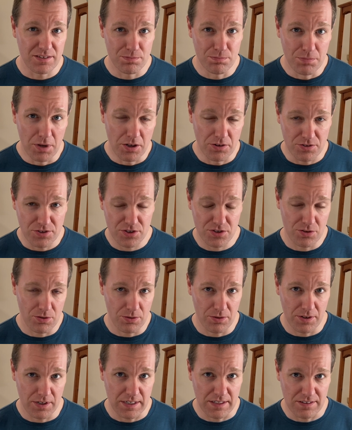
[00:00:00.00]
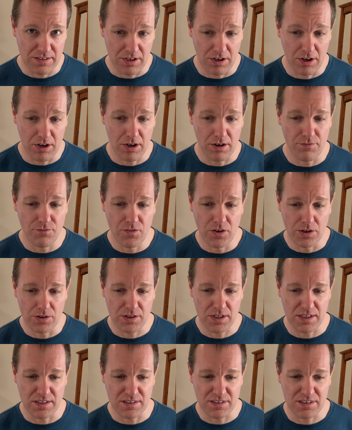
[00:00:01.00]
most stories are
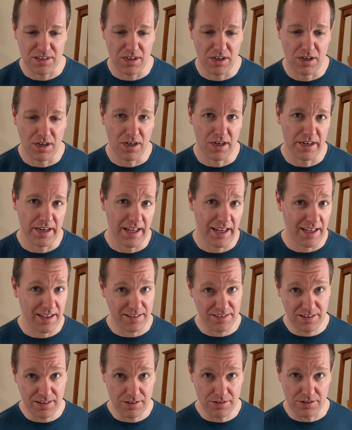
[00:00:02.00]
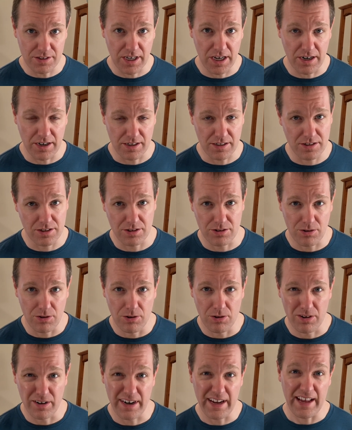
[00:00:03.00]
focused on a single character
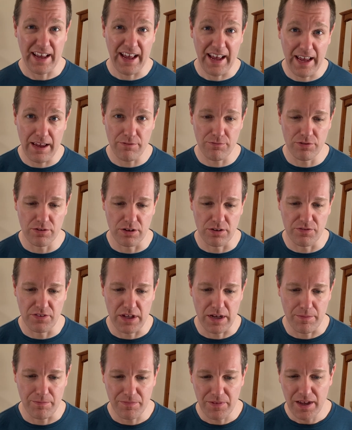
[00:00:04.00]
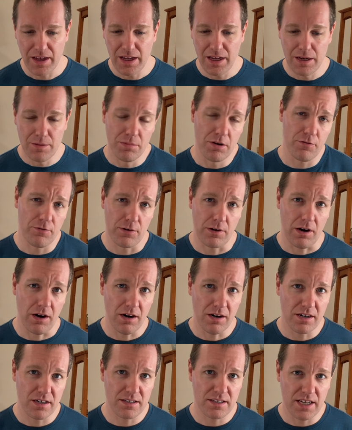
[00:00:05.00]
or a handful of them. But for
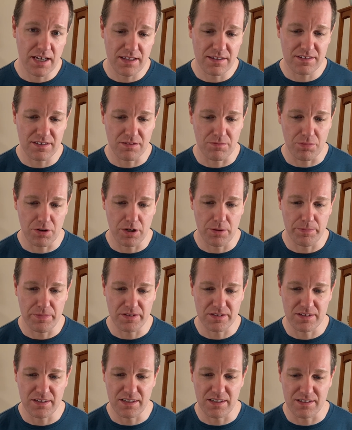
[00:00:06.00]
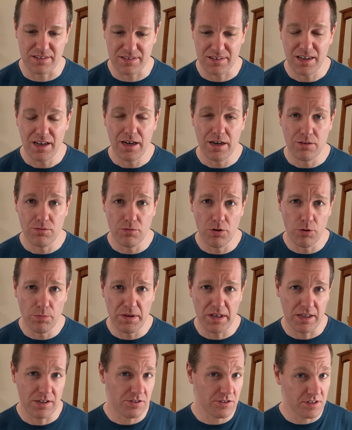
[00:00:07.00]
our intents and purposes, we'll
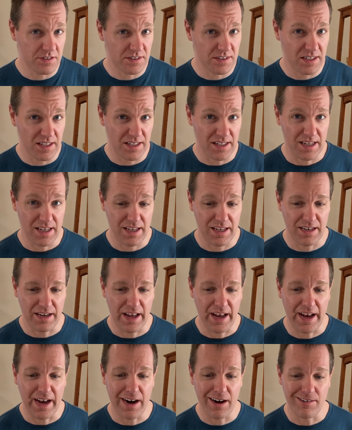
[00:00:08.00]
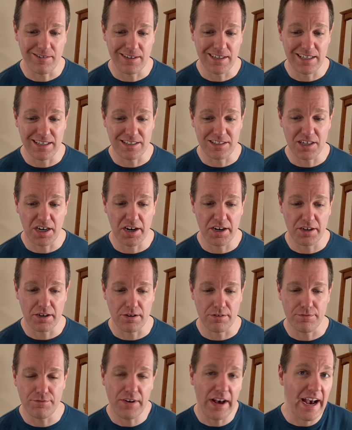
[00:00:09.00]
be interested in how entire
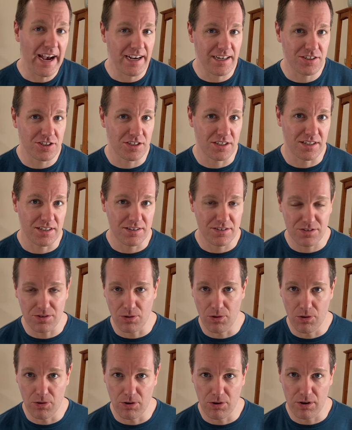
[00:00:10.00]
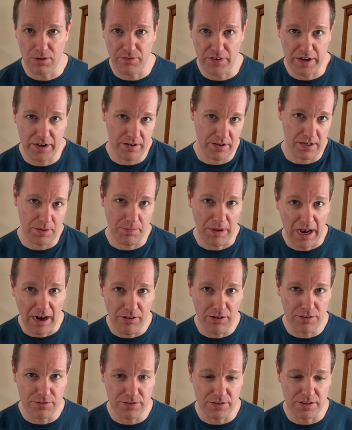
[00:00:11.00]
factions or very
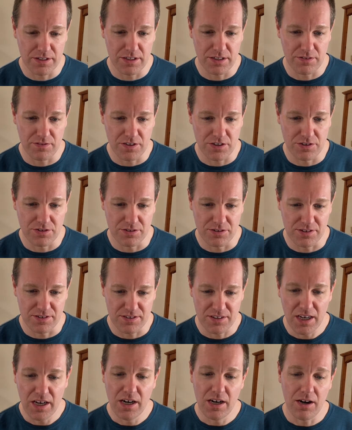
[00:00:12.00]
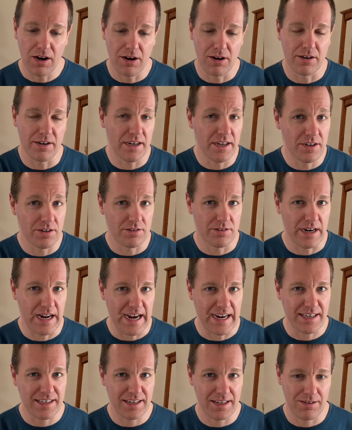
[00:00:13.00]
powerful individuals are
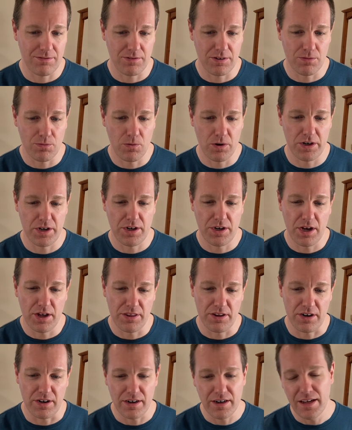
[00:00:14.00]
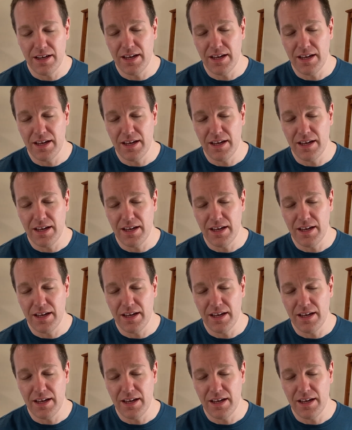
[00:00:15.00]
interacting with one another.